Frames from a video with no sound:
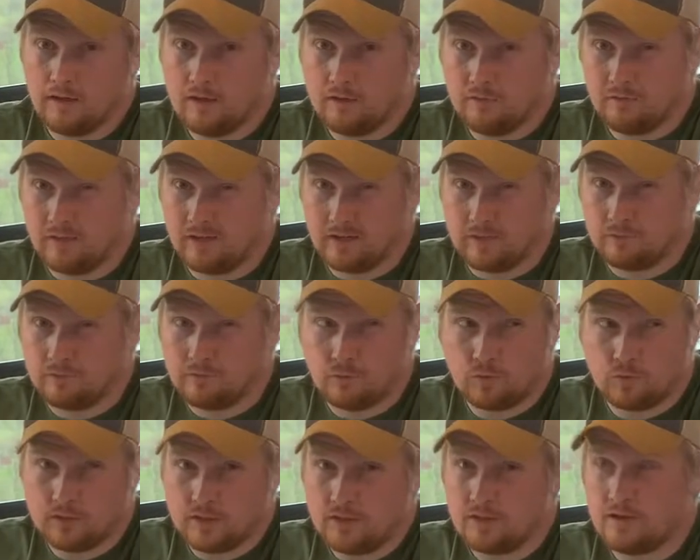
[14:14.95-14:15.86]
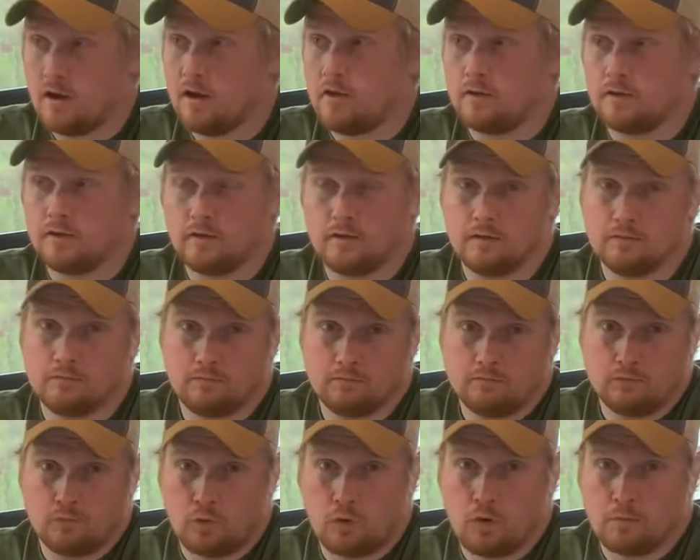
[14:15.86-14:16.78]
for like a $40
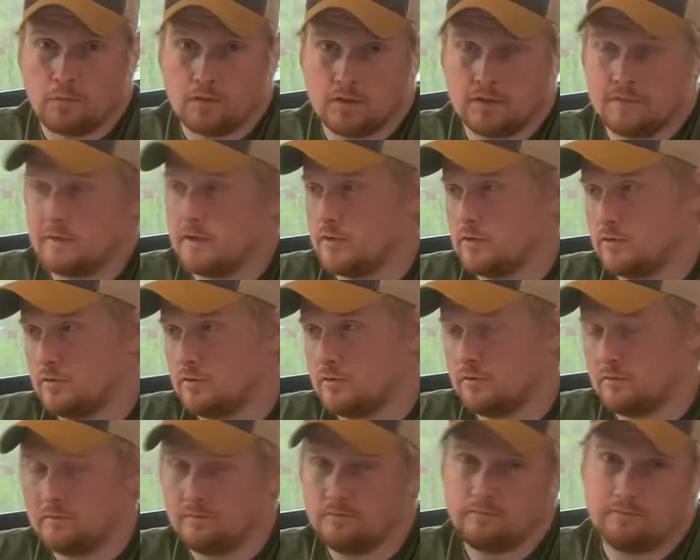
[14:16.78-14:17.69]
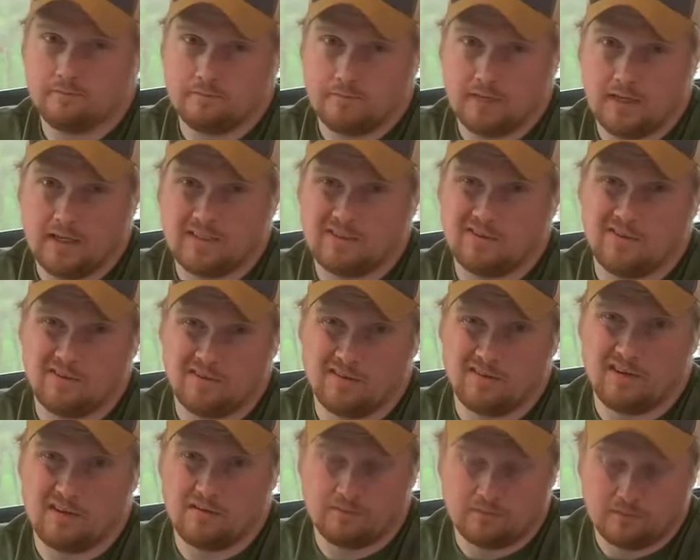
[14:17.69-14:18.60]
Walmart special, it's good
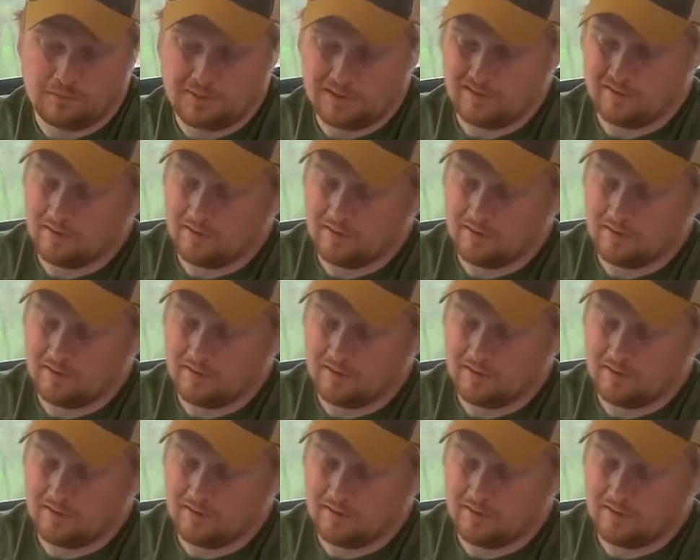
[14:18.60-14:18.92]
enough for me.